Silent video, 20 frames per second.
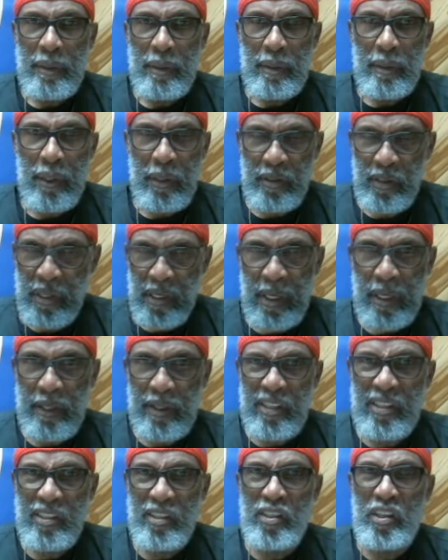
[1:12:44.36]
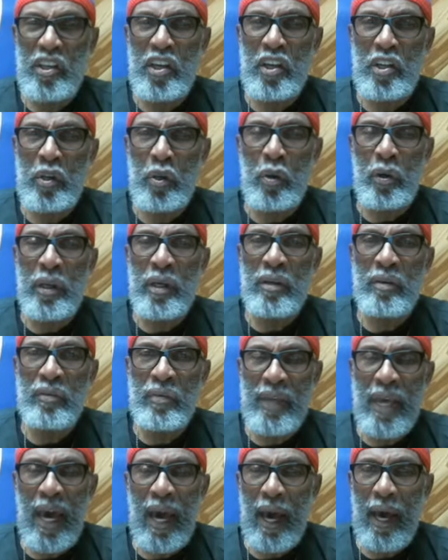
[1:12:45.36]
Because again, this is the anointing of
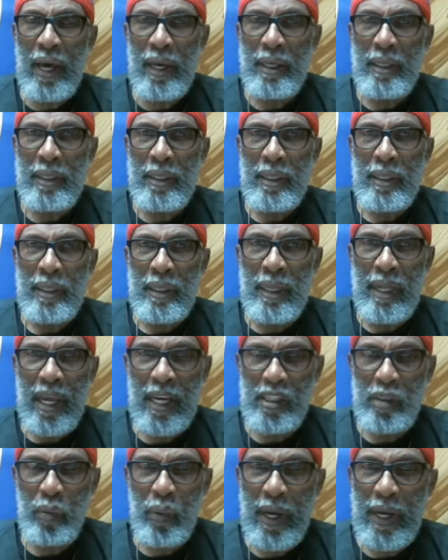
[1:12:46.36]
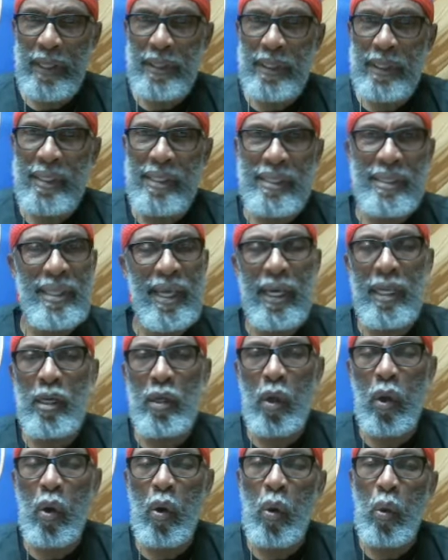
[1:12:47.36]
Yah in actuality in the sight of
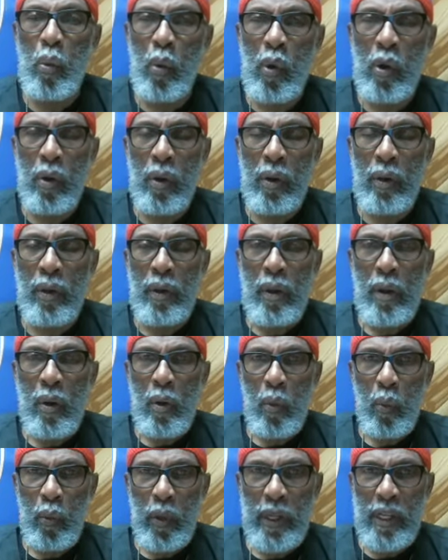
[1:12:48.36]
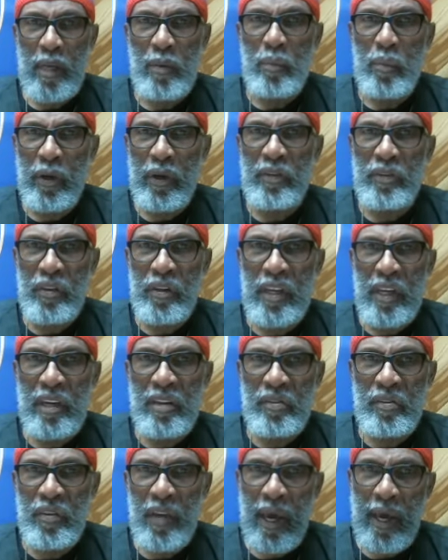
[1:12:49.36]
the whole world when he brings
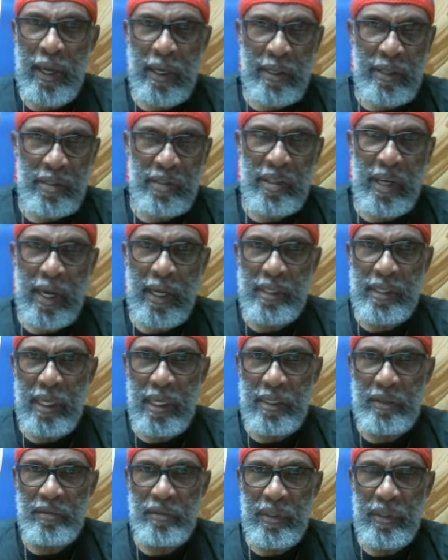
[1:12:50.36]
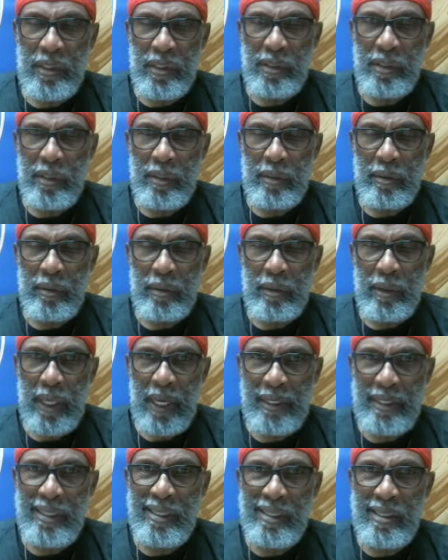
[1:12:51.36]
again Zion, Yeshaya chapter 52.
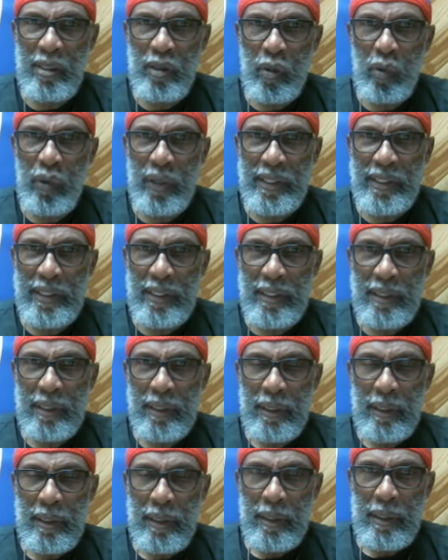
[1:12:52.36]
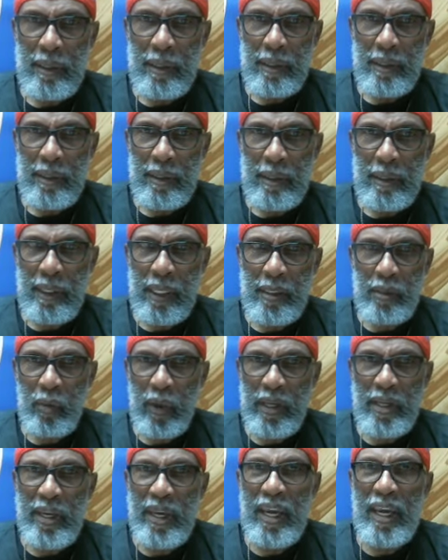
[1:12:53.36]
That's his anointing. See, that's why
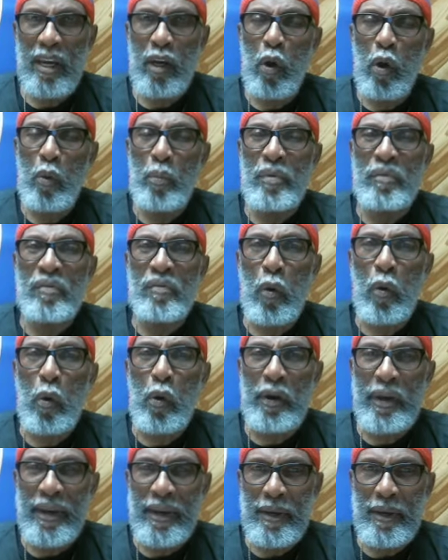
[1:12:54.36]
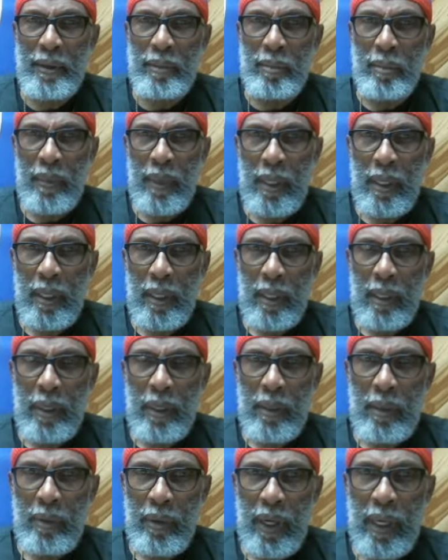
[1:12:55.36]
you can't go before him,
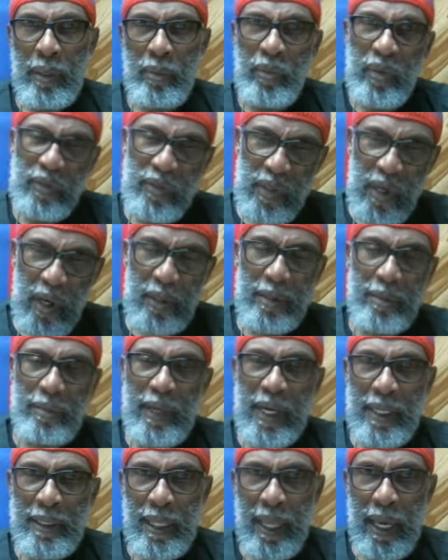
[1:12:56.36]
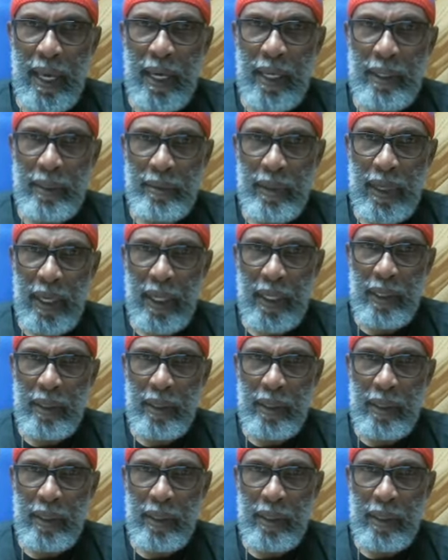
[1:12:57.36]
right? And we've talked about that, right?